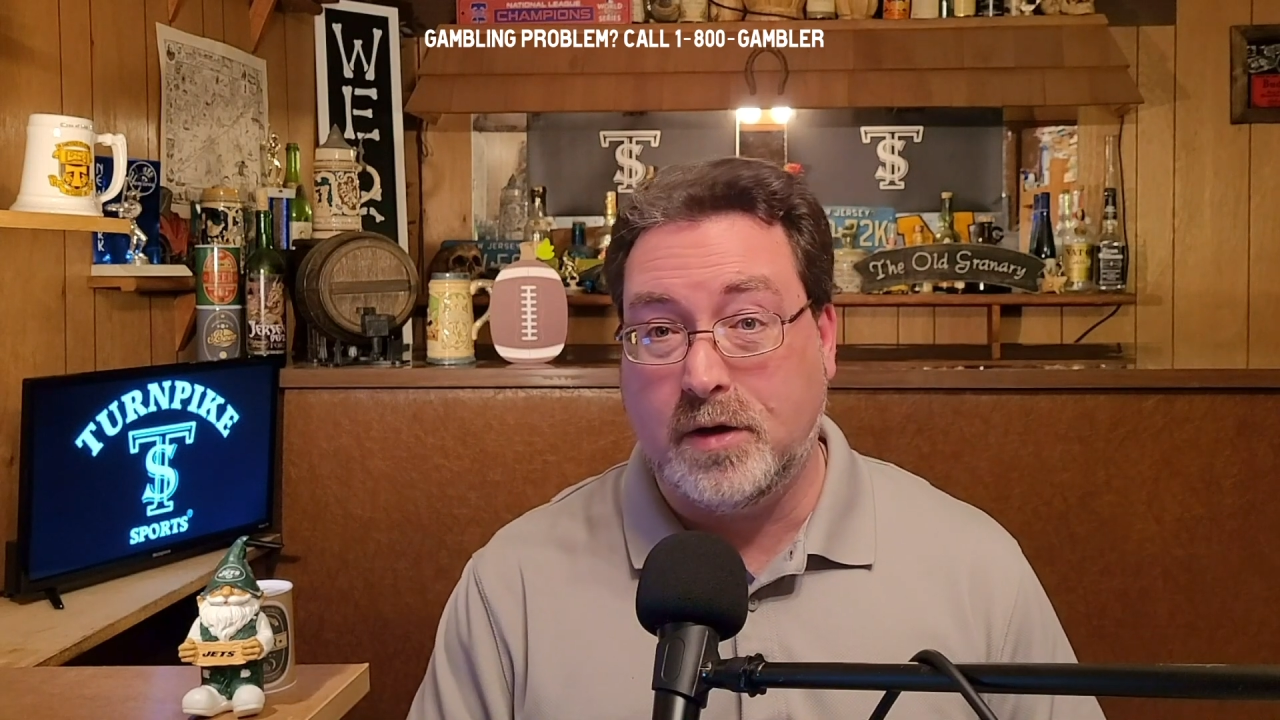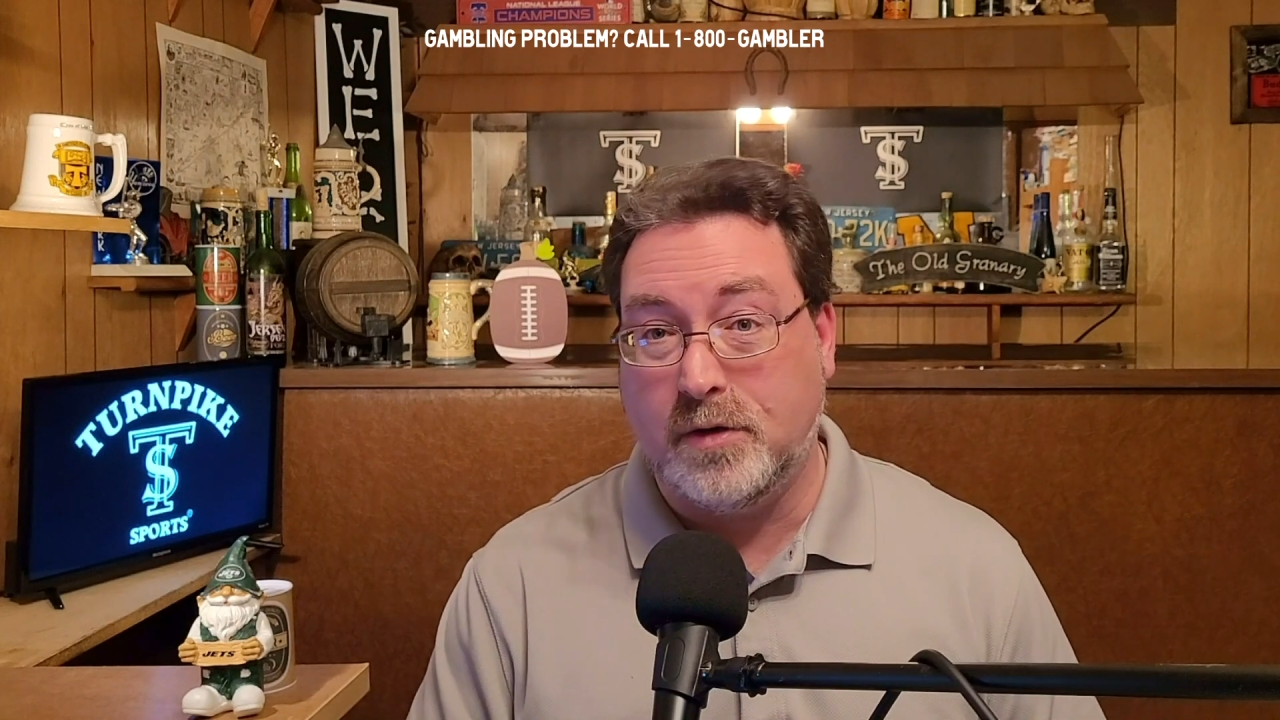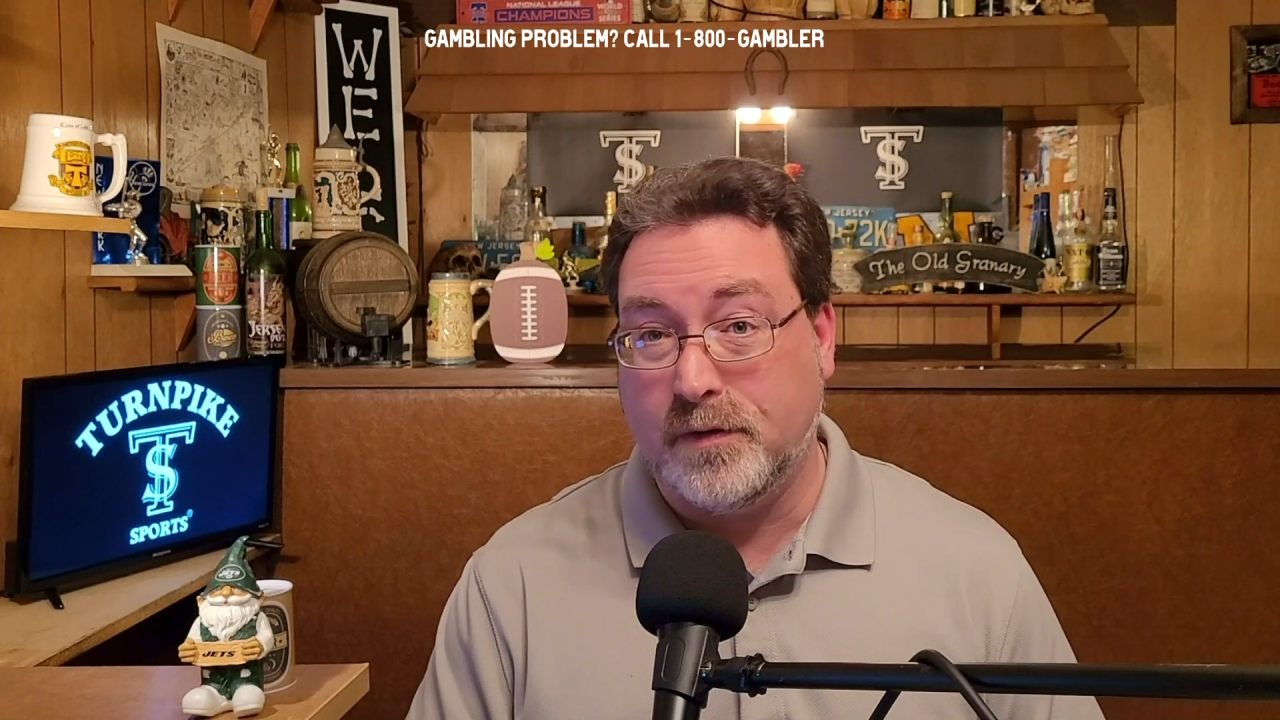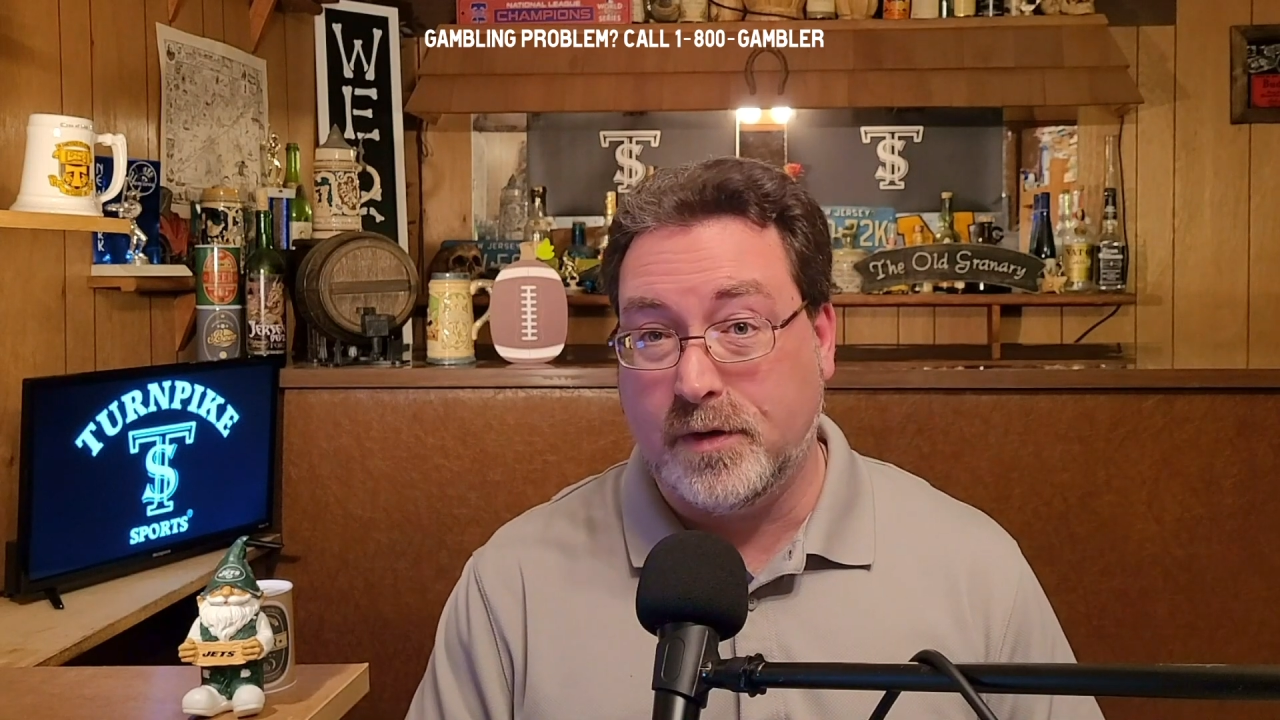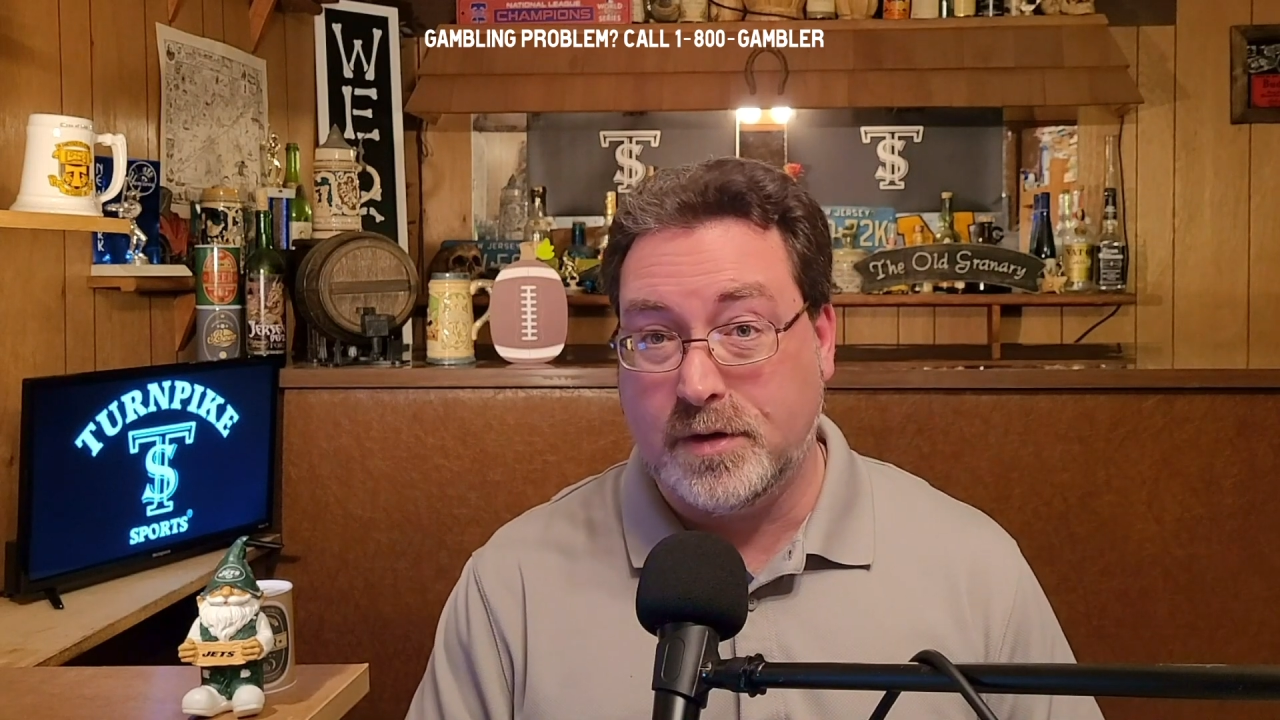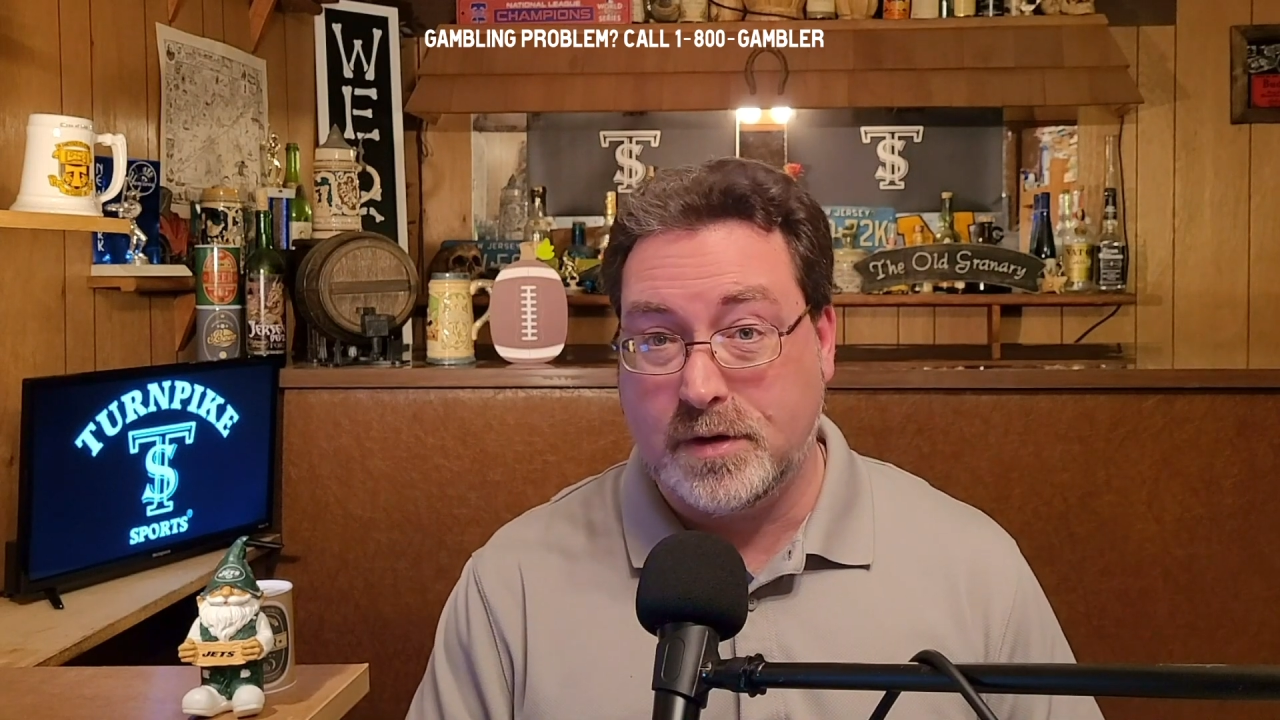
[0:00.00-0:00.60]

universe.